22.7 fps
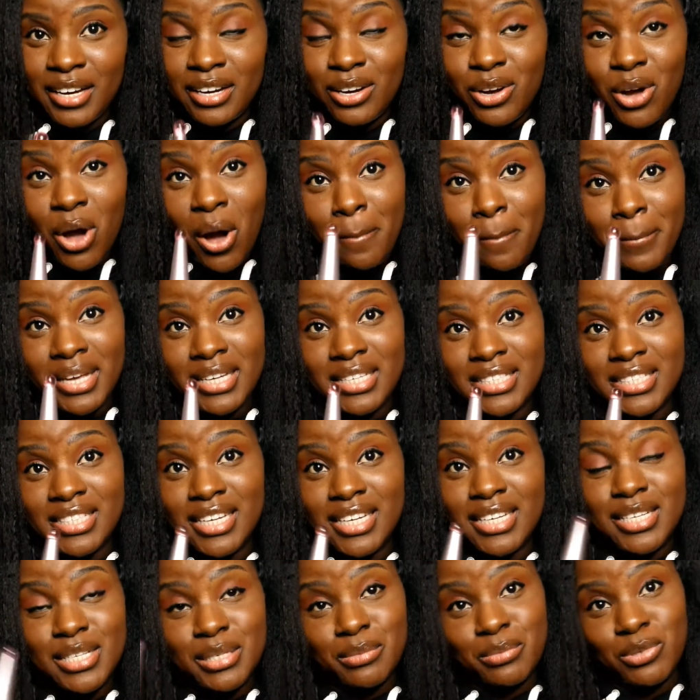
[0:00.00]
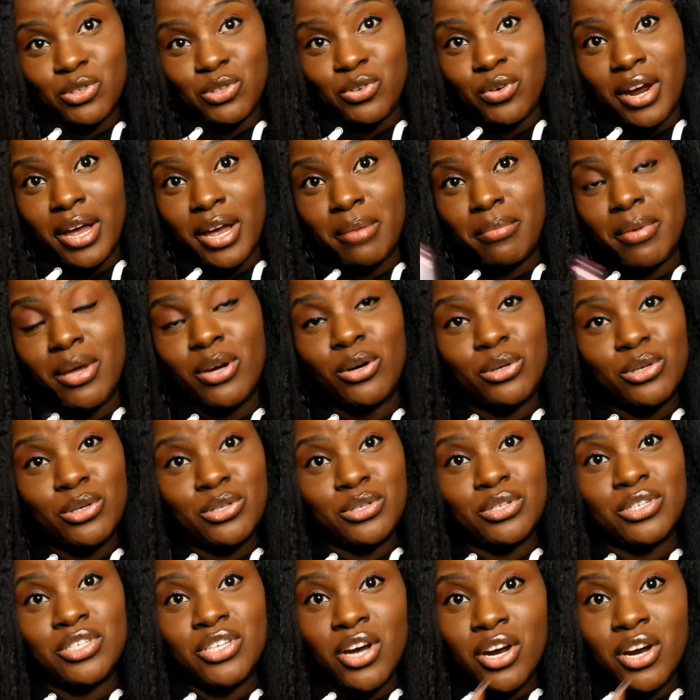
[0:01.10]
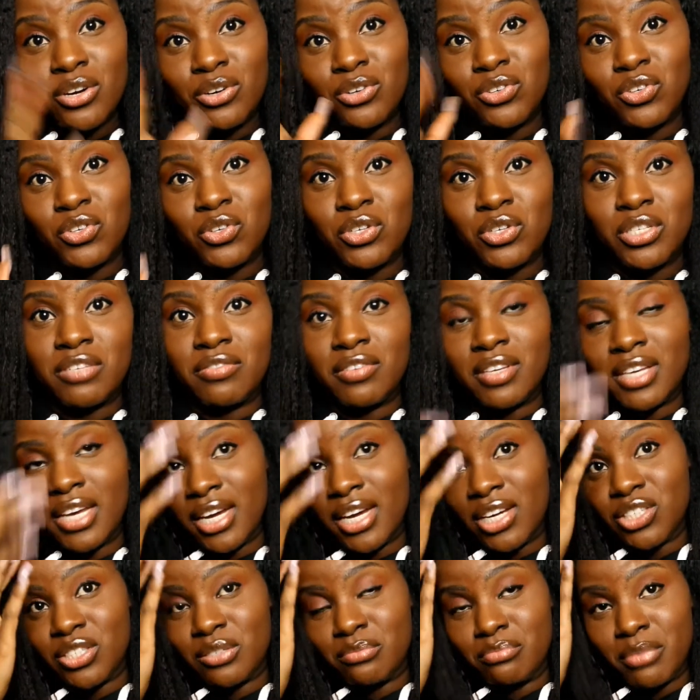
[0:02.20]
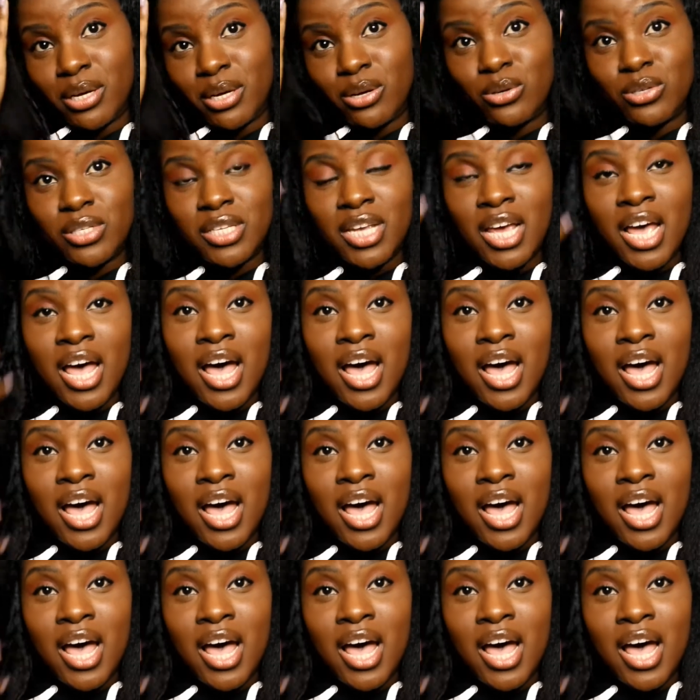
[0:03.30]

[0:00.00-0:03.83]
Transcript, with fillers: comment and subscribe and also turn on your notification bells.